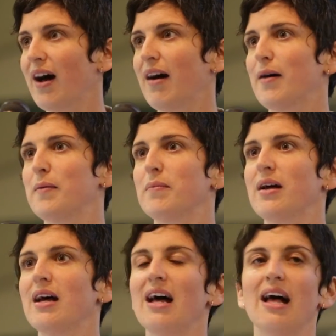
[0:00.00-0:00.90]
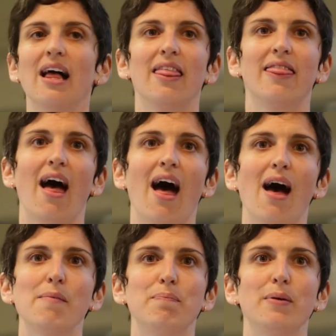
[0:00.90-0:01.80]
um,
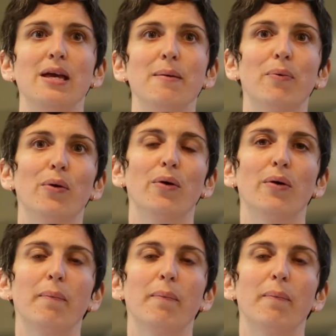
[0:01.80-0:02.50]
that people,